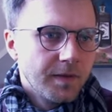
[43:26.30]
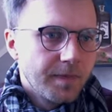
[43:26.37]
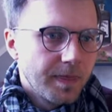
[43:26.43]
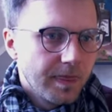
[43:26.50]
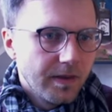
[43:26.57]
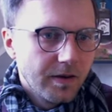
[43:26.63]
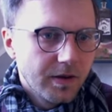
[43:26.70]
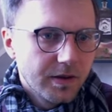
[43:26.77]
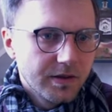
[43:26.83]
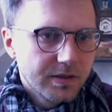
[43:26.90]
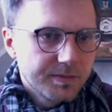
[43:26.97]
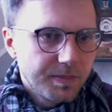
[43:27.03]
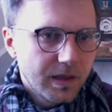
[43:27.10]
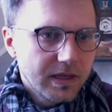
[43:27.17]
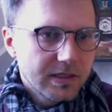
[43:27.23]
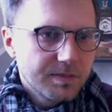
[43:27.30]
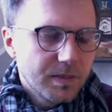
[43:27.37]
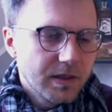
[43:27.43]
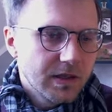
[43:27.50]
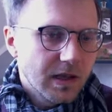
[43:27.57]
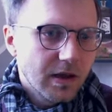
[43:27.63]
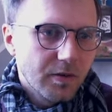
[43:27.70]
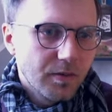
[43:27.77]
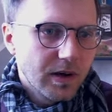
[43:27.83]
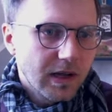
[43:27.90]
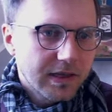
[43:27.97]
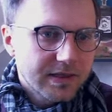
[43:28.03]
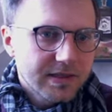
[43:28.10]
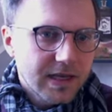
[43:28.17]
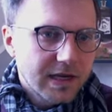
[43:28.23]
The displacement
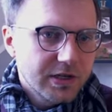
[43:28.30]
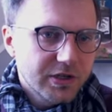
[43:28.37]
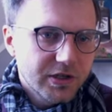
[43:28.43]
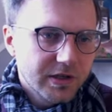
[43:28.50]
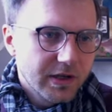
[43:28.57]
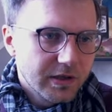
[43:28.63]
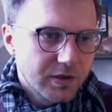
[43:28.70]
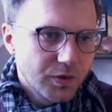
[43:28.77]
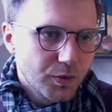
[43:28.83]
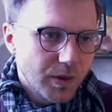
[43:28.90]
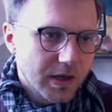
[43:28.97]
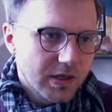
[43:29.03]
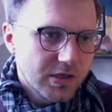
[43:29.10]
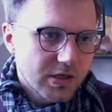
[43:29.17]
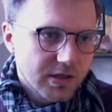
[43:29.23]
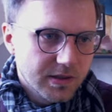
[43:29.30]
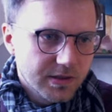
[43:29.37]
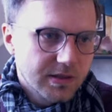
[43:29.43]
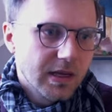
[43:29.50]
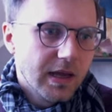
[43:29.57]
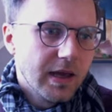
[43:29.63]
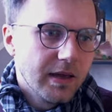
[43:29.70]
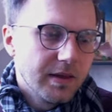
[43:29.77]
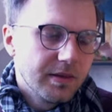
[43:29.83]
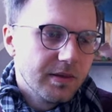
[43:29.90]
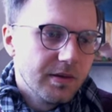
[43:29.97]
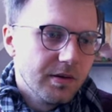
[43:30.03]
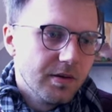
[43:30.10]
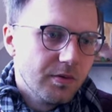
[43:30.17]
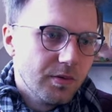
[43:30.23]
relaxation iterations and
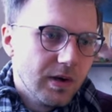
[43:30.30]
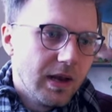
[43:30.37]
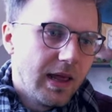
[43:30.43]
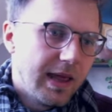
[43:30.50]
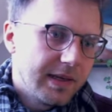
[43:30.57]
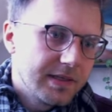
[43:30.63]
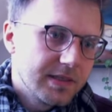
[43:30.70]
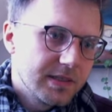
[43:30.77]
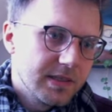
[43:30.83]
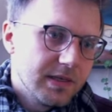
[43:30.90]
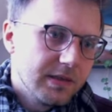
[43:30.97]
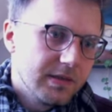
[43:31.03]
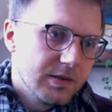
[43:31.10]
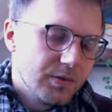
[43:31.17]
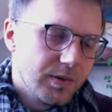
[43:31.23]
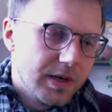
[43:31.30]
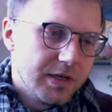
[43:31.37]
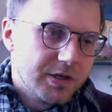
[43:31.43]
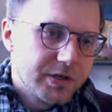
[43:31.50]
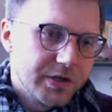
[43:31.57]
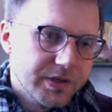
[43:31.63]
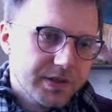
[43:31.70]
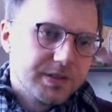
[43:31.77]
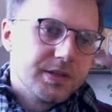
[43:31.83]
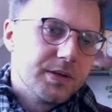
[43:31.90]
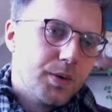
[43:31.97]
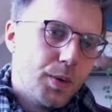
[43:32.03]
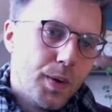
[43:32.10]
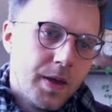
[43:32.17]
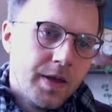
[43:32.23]
the relax iterations.
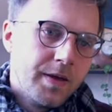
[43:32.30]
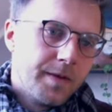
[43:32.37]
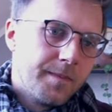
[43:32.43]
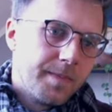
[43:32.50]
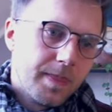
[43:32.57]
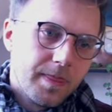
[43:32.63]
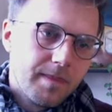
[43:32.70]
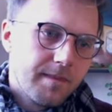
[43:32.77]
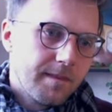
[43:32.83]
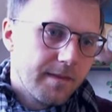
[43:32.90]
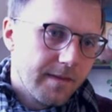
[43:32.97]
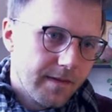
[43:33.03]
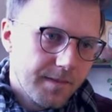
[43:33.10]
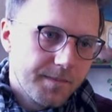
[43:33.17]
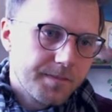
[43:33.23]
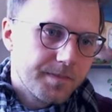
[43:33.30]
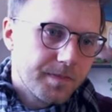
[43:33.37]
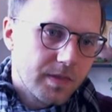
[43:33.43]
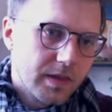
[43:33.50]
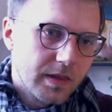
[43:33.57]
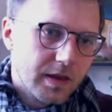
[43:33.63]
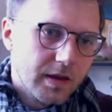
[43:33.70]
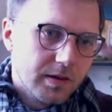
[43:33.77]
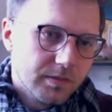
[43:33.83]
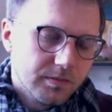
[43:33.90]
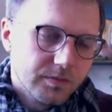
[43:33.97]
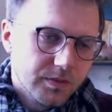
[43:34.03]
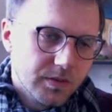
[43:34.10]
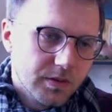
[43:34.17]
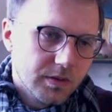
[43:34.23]
So yeah,
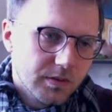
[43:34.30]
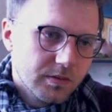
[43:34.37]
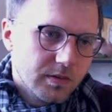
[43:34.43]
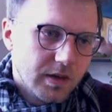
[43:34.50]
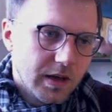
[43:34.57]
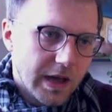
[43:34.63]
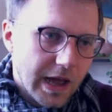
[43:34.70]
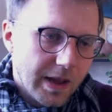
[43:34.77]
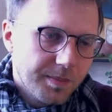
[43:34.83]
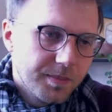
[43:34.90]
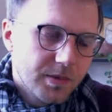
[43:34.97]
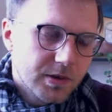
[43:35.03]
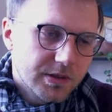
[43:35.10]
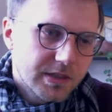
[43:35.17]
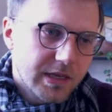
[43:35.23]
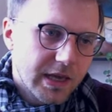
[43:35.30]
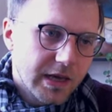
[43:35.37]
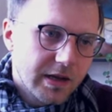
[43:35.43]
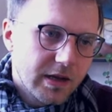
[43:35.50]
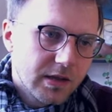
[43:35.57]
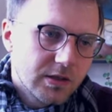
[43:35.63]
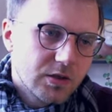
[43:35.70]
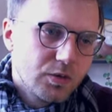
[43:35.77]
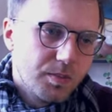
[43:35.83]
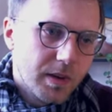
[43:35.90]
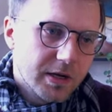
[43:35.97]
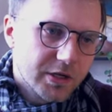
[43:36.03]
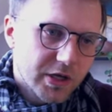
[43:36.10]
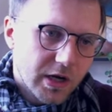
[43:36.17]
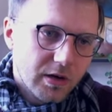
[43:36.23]
I'm not getting too
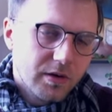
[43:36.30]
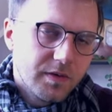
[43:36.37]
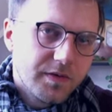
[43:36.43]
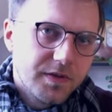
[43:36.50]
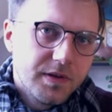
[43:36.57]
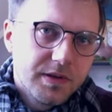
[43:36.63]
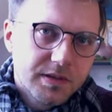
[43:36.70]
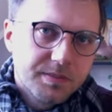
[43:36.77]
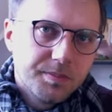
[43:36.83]
much out of this.